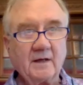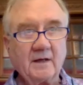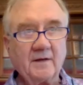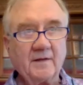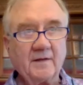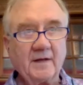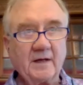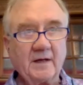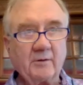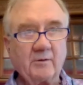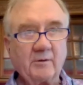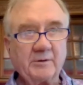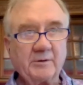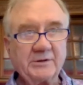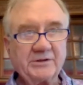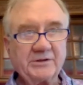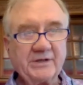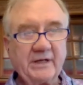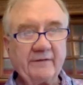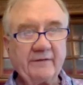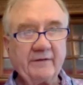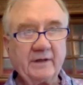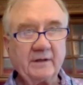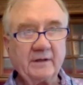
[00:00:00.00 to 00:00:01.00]
They were
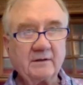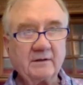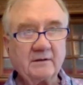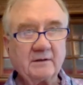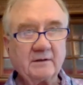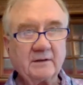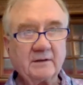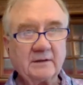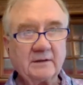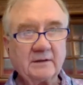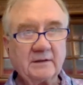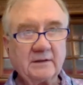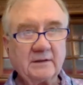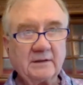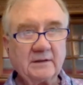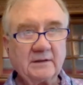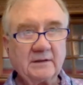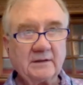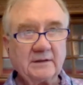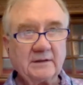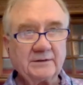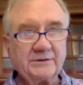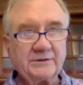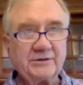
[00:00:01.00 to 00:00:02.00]
receiving
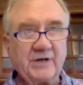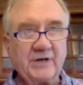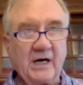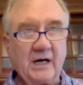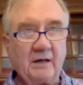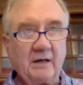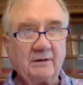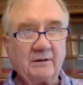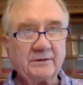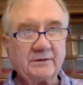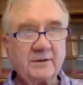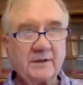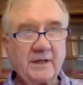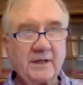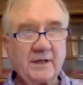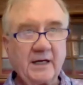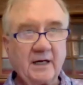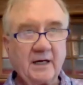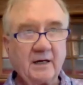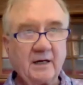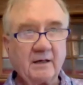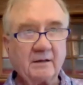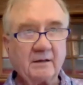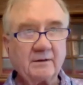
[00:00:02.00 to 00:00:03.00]
child
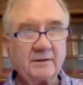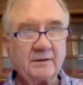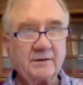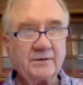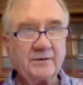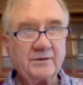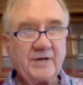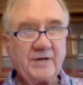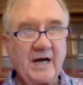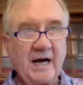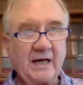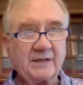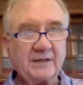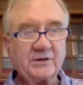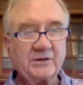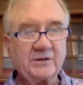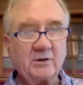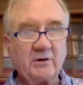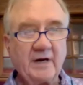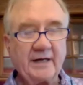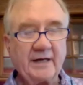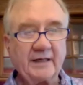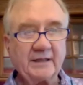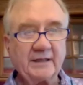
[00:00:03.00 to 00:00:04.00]
care tax
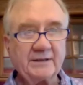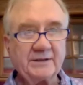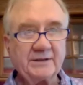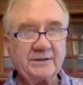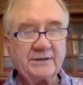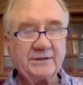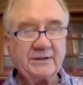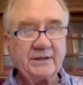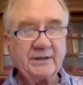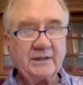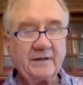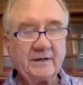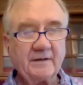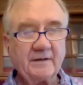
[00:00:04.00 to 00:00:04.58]
credits